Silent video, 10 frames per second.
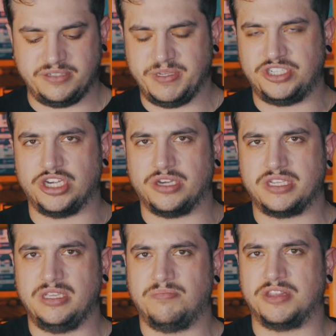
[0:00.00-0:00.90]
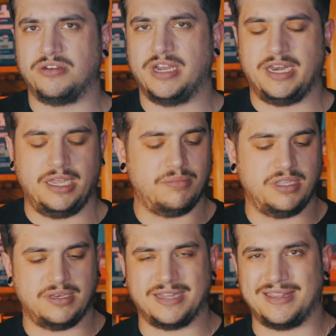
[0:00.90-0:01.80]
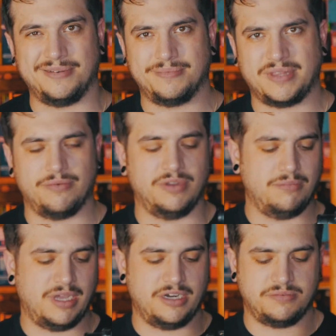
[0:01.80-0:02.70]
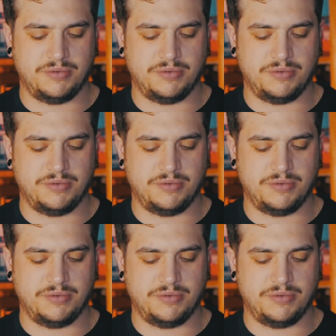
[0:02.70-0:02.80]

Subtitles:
Big chonky, but they're not ambi. Not that that really matters,